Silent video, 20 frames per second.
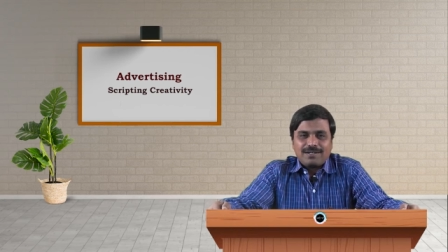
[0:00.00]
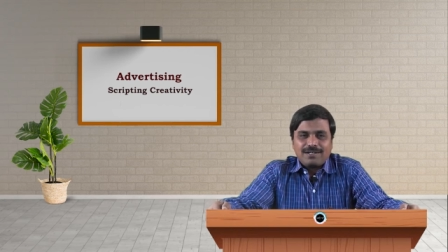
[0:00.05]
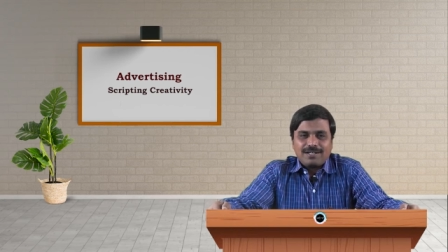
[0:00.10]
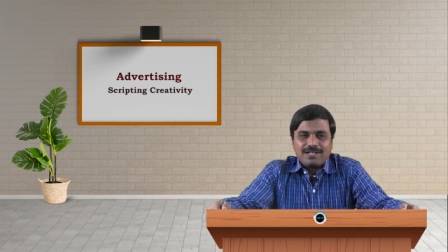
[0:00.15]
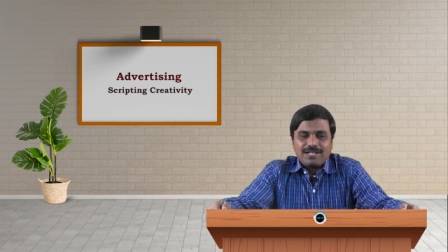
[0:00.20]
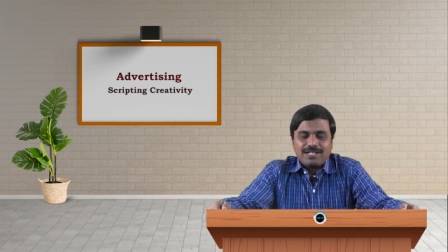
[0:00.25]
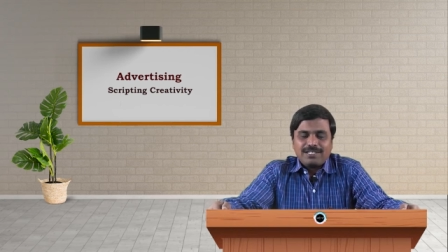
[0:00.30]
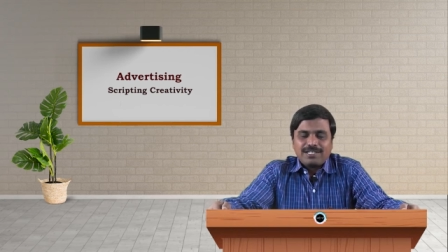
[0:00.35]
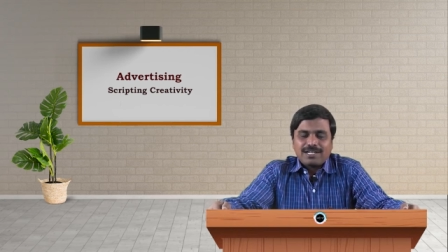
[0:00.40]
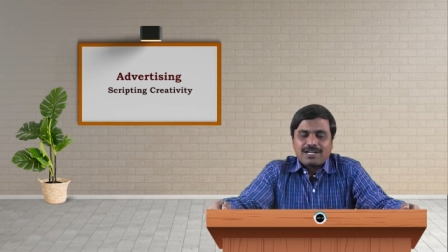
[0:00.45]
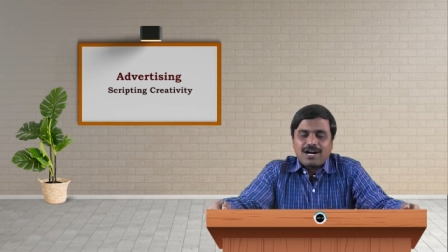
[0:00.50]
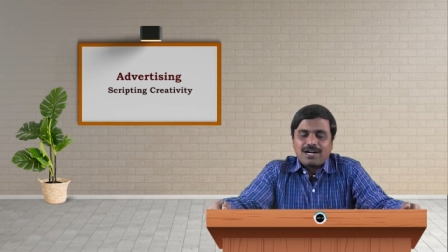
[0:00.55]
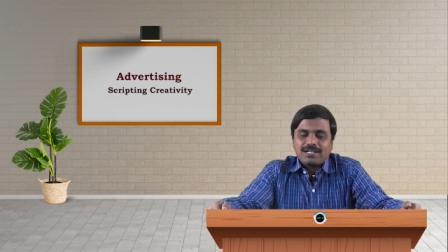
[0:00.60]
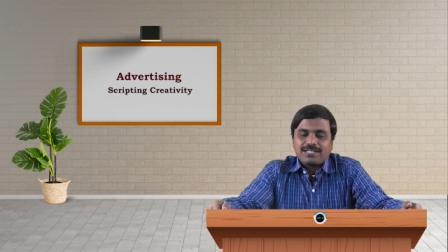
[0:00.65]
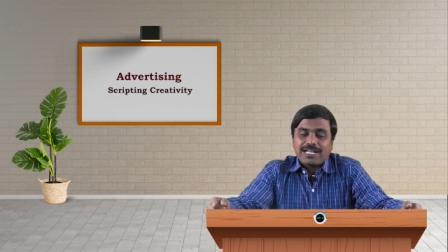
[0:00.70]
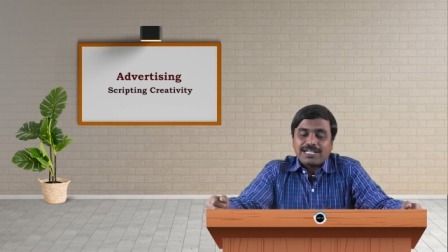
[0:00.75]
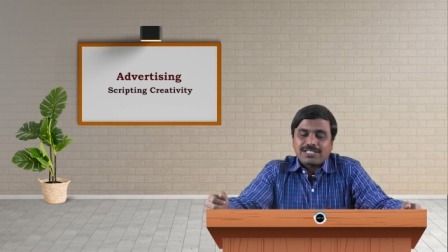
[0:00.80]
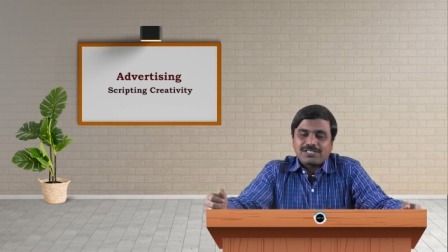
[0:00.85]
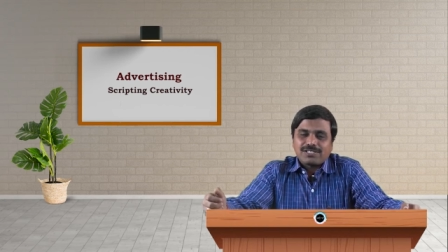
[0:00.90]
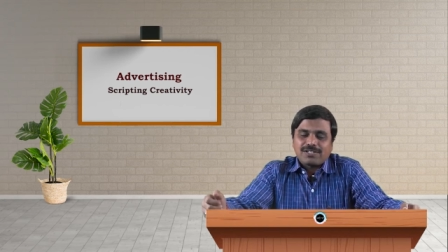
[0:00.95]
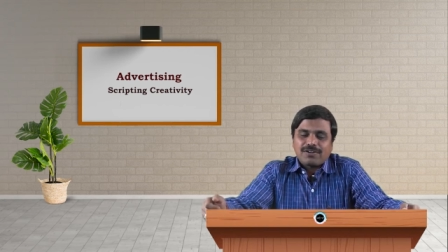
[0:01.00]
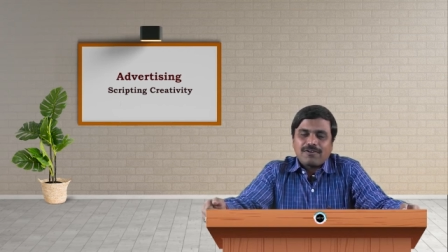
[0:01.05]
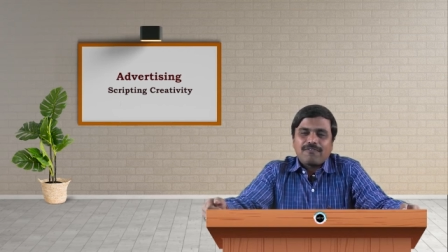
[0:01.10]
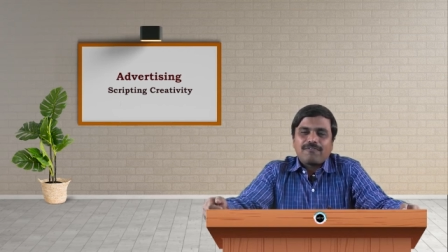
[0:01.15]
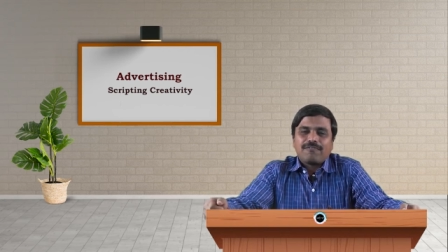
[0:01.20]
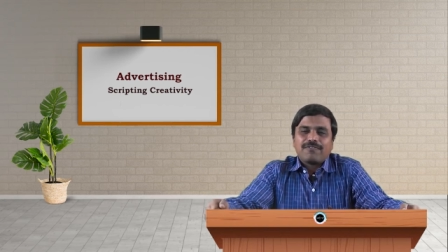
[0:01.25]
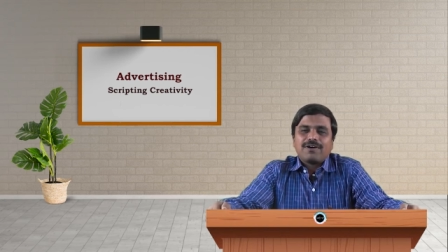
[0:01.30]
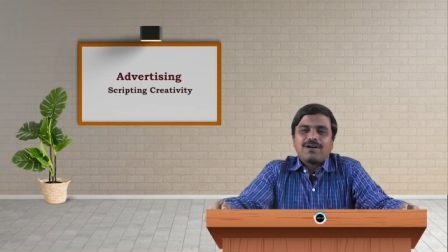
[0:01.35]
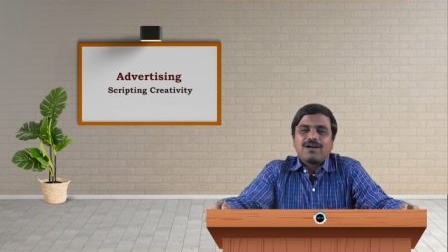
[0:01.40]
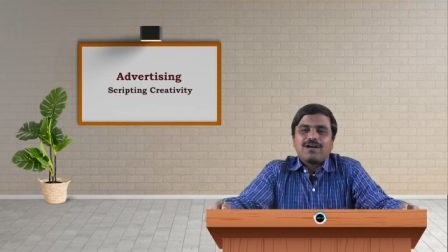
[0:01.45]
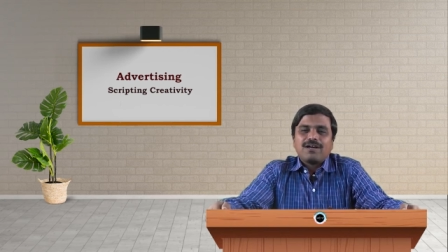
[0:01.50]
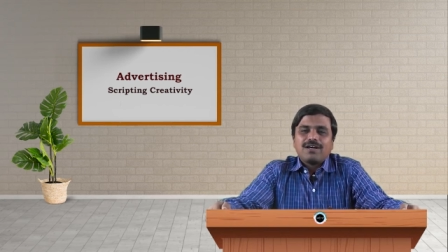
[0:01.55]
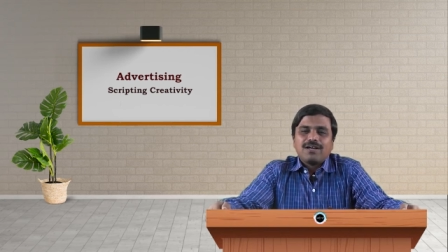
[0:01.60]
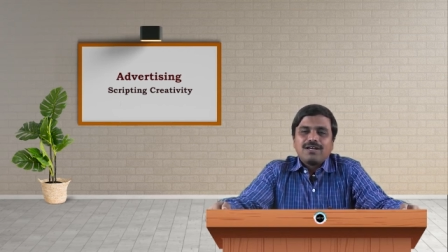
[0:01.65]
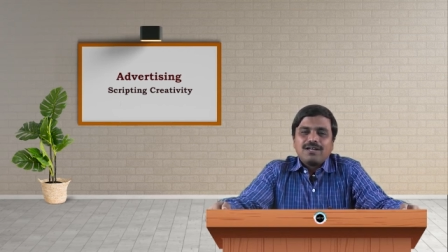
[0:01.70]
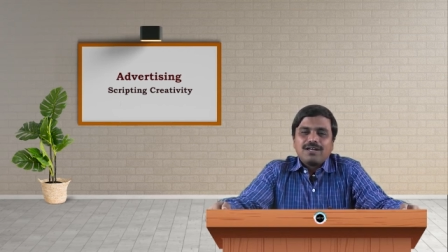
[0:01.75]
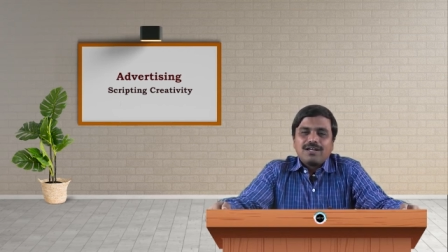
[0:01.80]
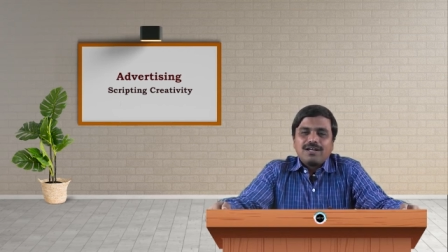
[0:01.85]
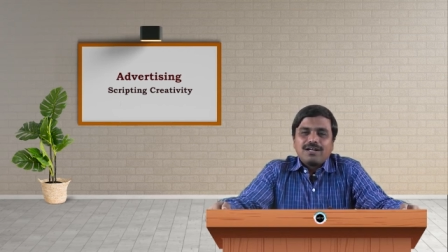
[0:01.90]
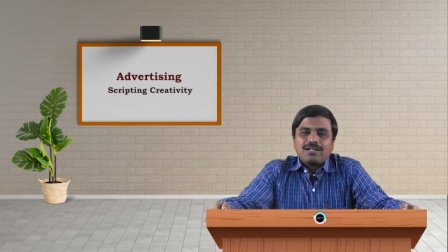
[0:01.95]
in the context of
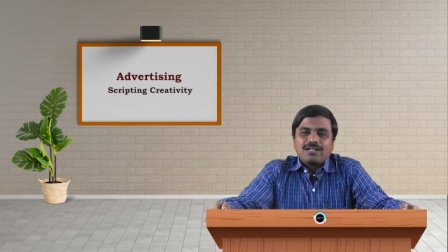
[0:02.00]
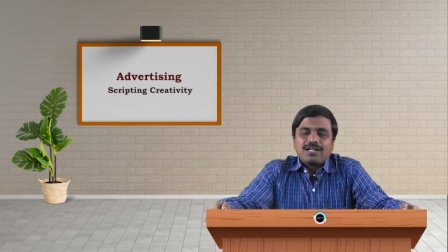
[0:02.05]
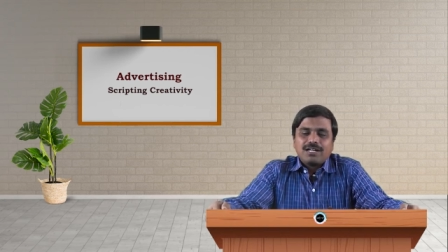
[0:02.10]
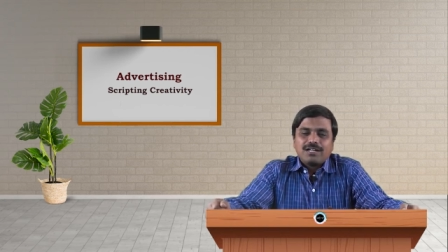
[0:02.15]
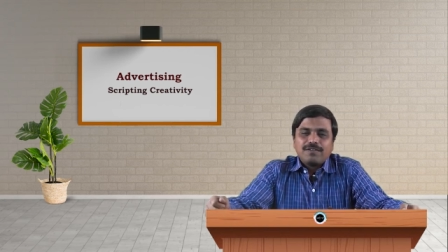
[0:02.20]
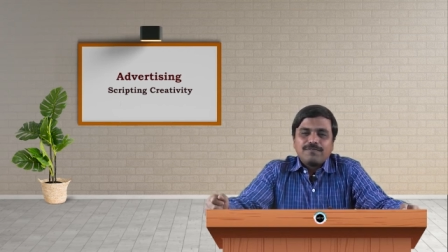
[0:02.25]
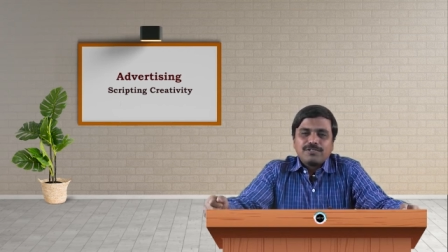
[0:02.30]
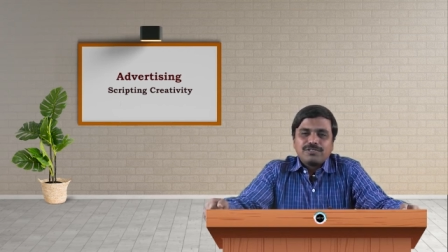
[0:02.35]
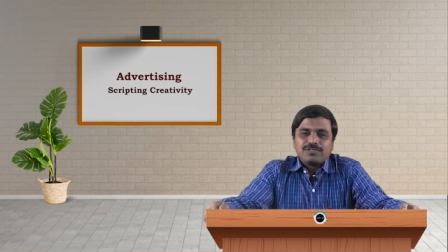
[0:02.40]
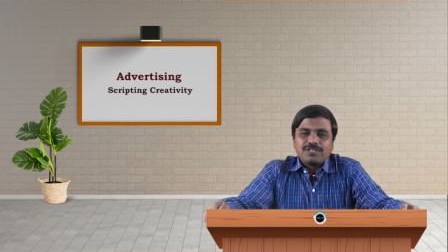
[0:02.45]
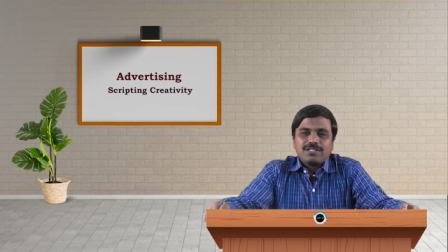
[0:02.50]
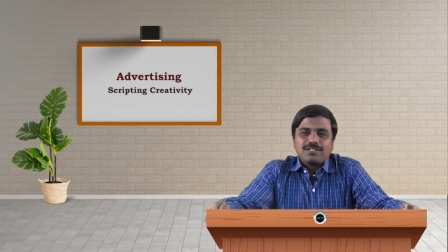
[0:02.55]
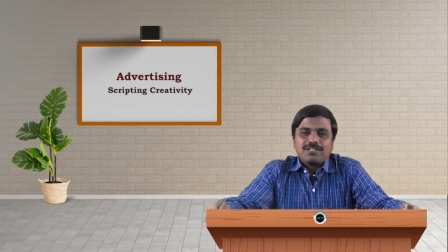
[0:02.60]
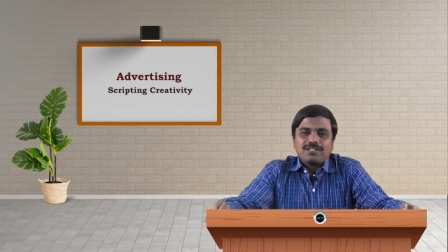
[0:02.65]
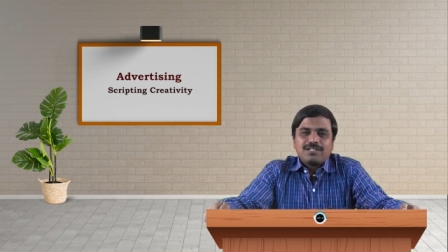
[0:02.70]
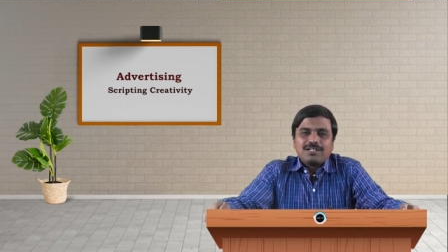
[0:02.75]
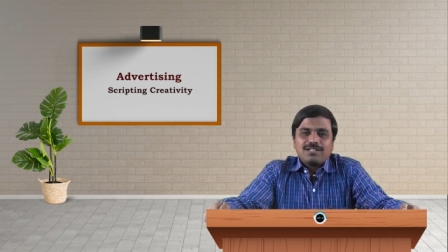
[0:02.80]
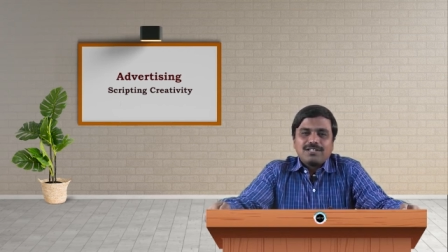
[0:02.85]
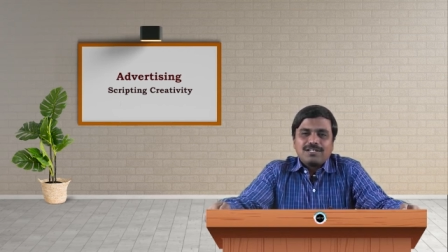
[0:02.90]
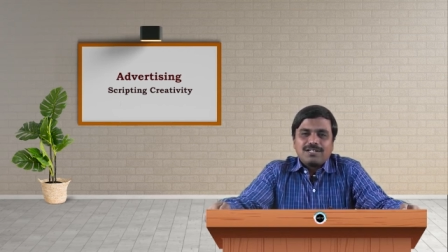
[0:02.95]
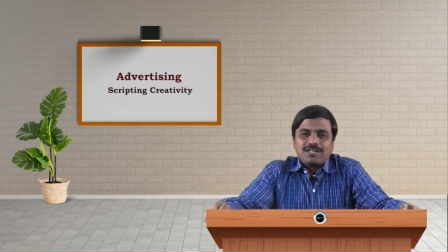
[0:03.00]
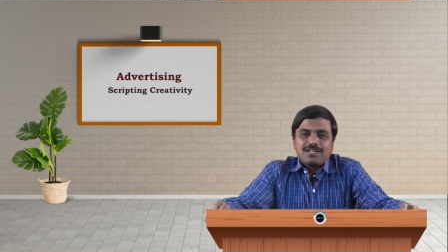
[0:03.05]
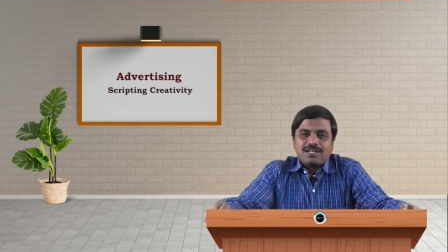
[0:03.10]
television